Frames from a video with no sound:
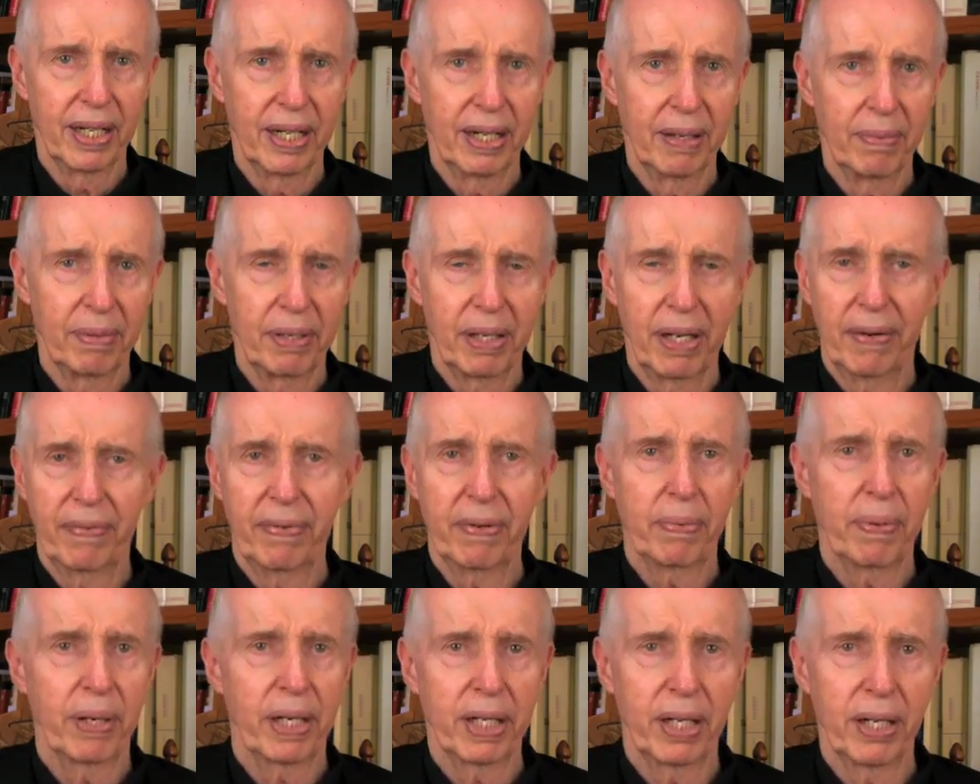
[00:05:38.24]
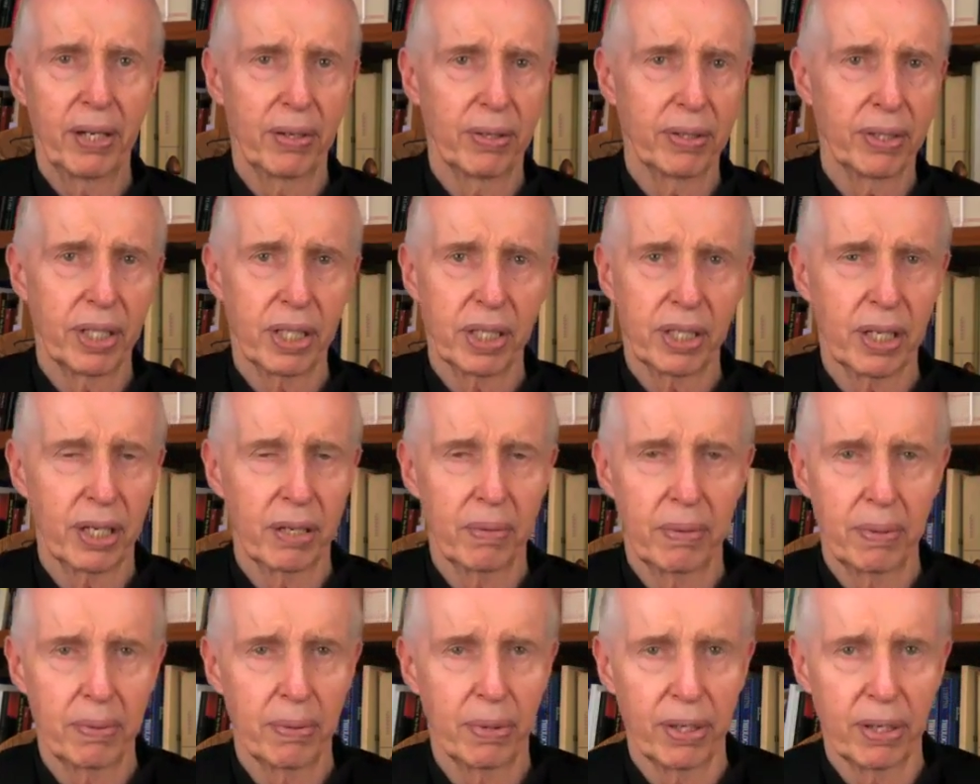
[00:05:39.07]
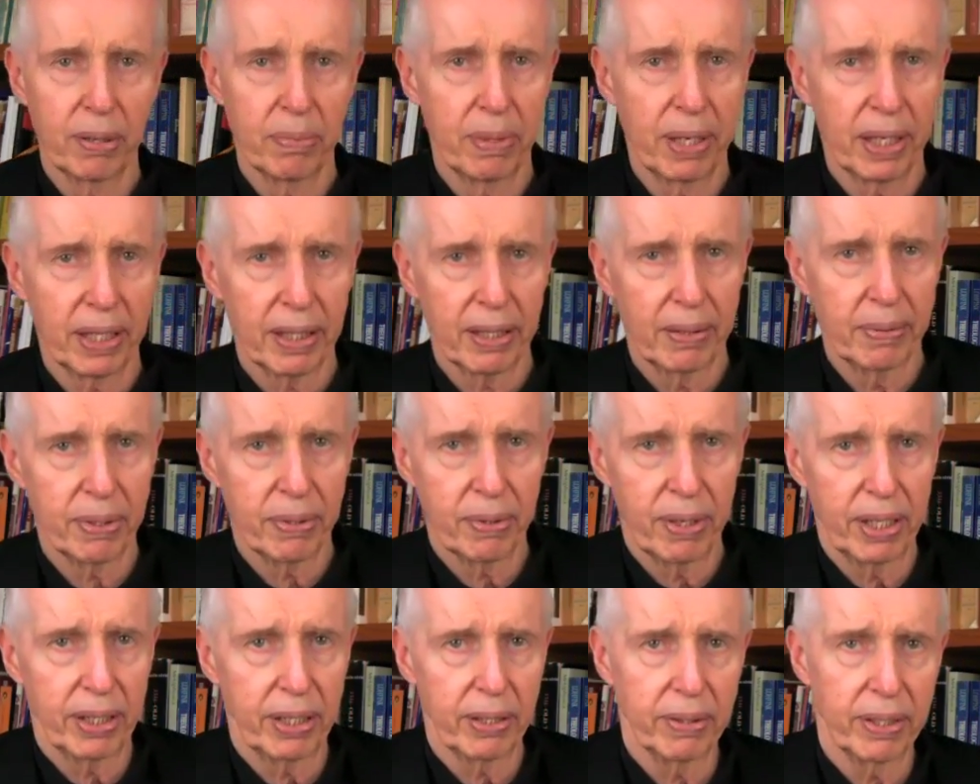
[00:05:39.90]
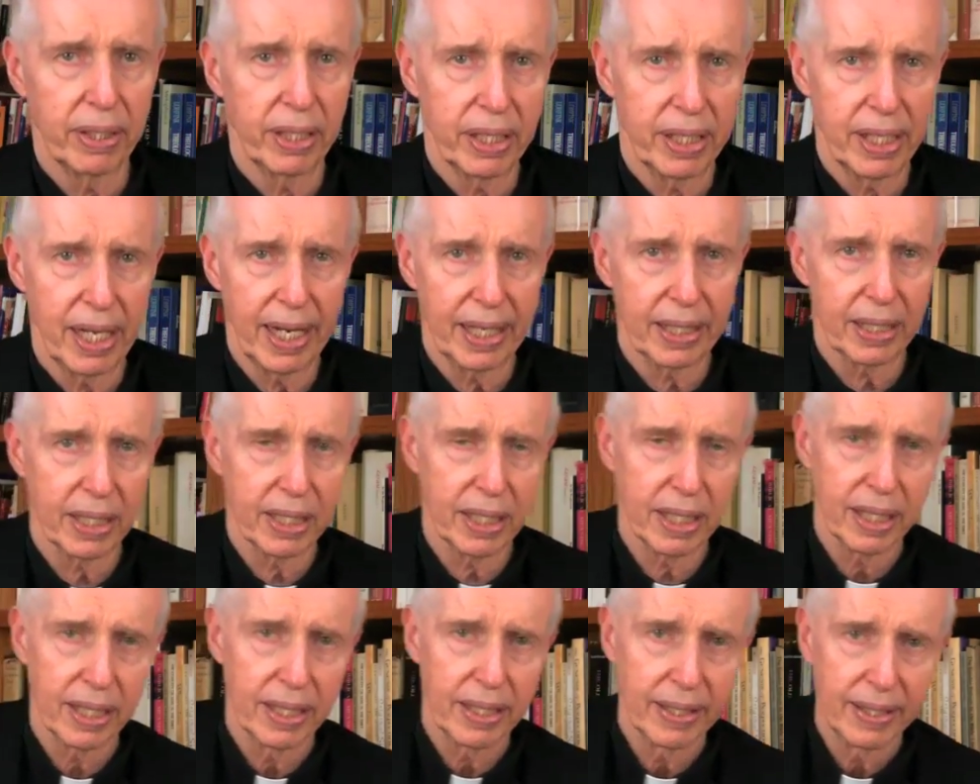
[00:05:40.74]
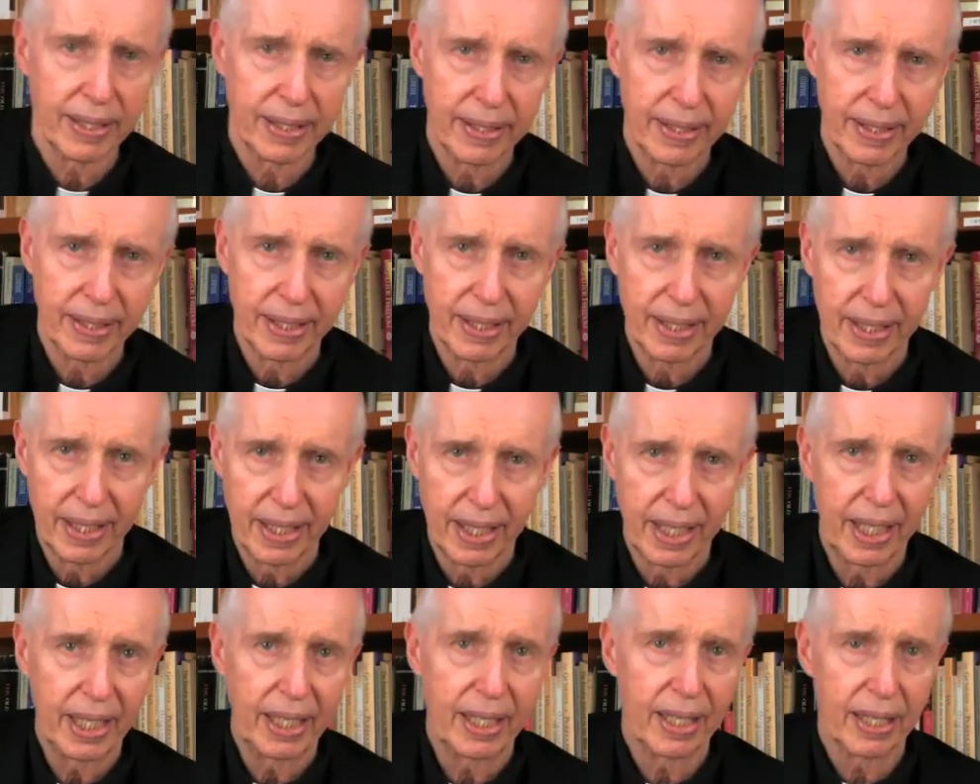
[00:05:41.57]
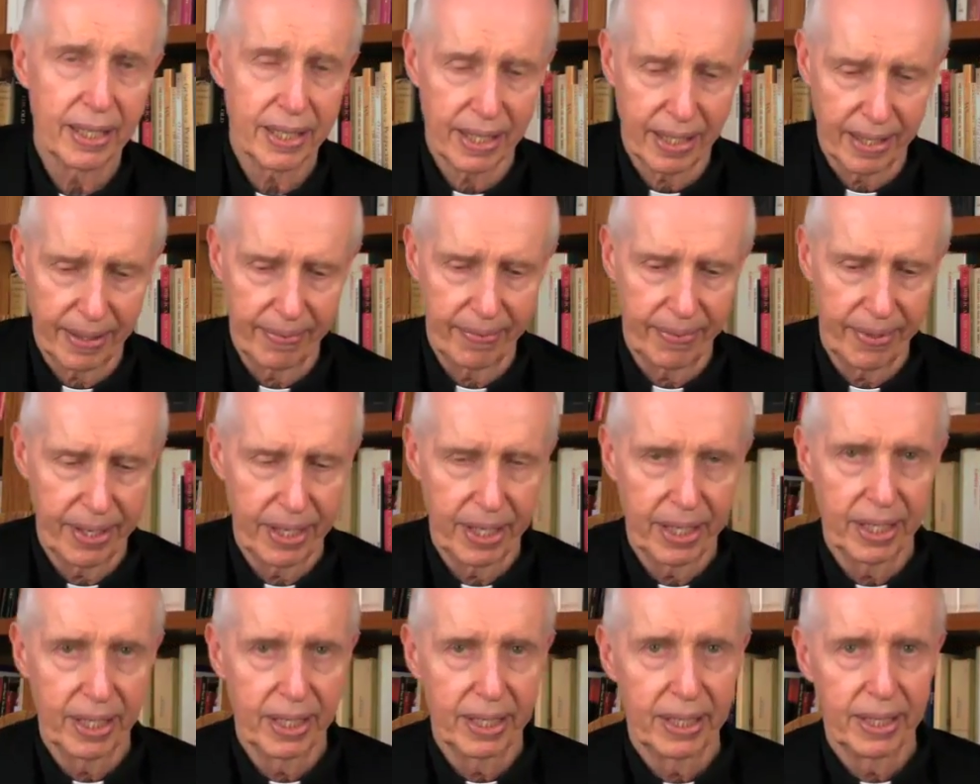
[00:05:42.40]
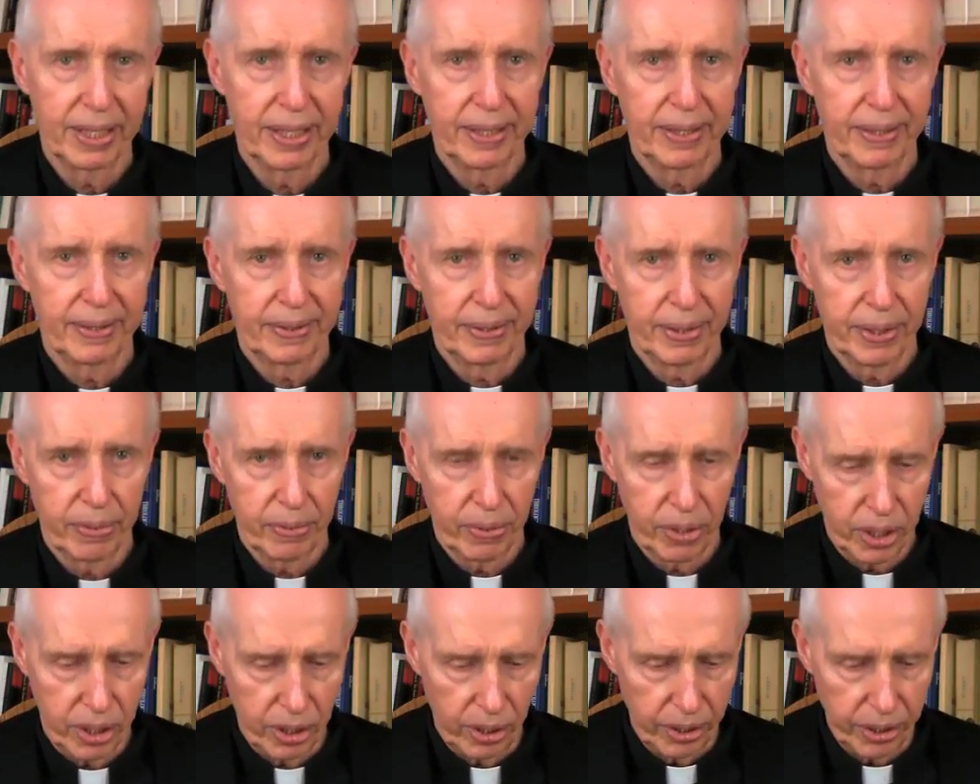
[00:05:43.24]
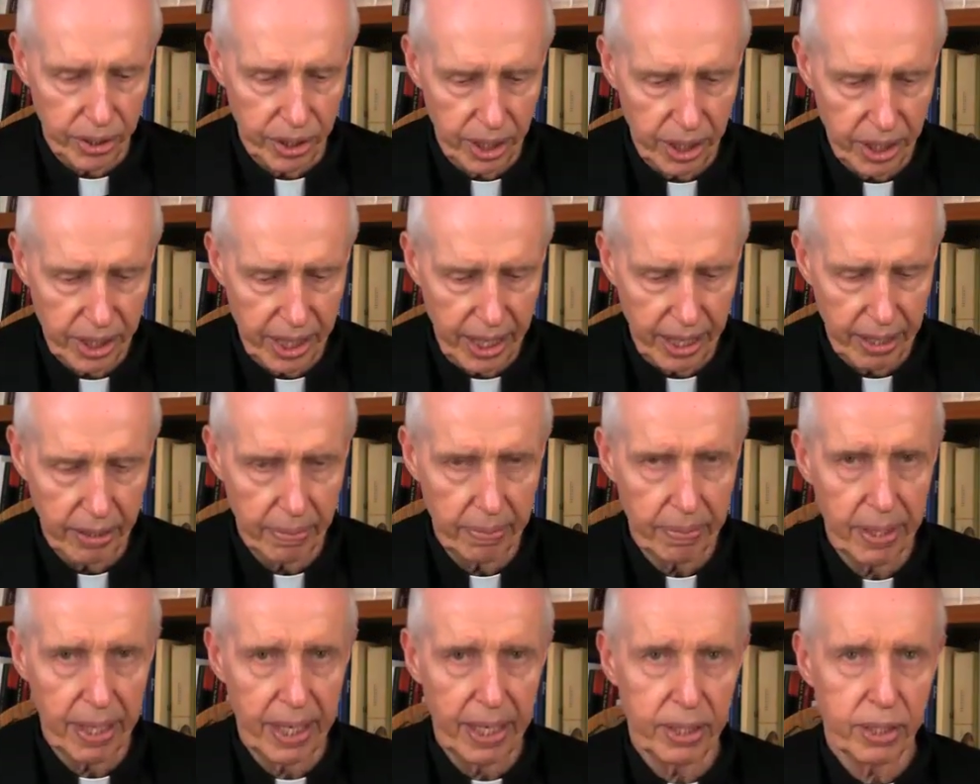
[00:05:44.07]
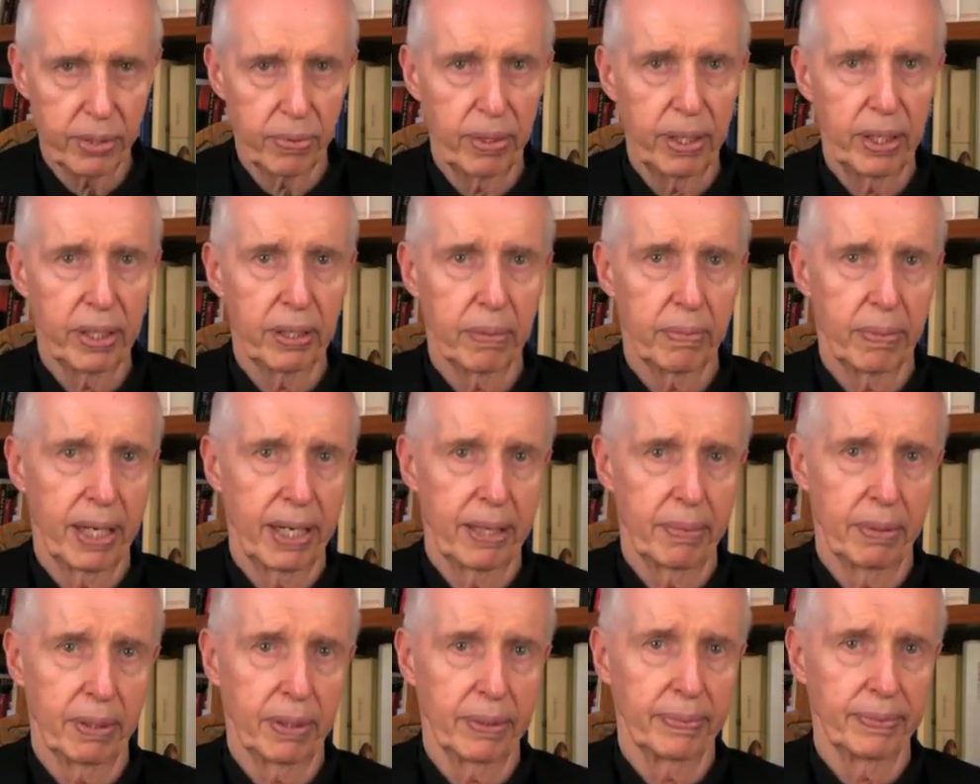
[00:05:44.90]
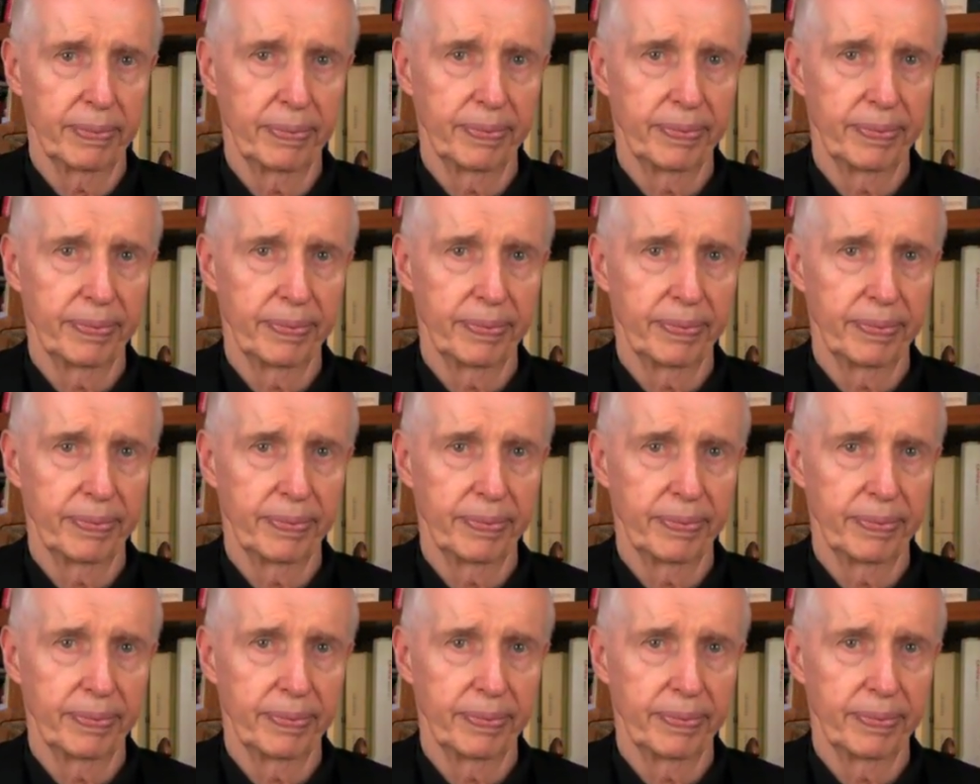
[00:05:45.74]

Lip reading: I mean, everybody knows he's going to be born in Bethlehem. It's right there in the text. He doesn't. It shows you he's not up nights reading the Bible.